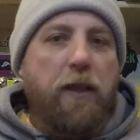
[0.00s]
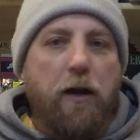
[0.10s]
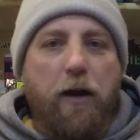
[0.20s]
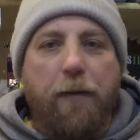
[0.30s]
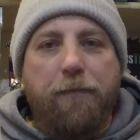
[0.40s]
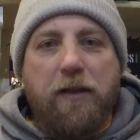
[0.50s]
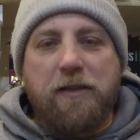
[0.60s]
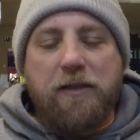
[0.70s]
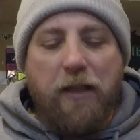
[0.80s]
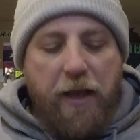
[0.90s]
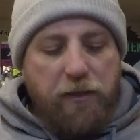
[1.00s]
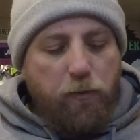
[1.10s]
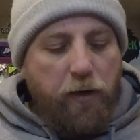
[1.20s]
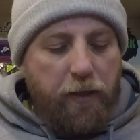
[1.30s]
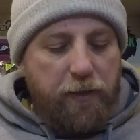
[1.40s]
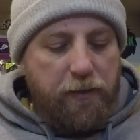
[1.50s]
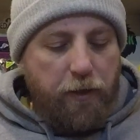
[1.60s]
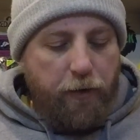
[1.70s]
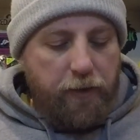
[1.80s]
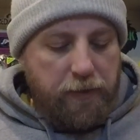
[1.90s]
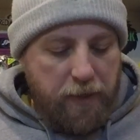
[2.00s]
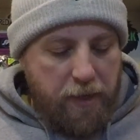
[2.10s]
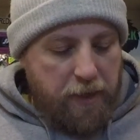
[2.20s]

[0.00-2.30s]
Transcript: All right, this is the last one in this series.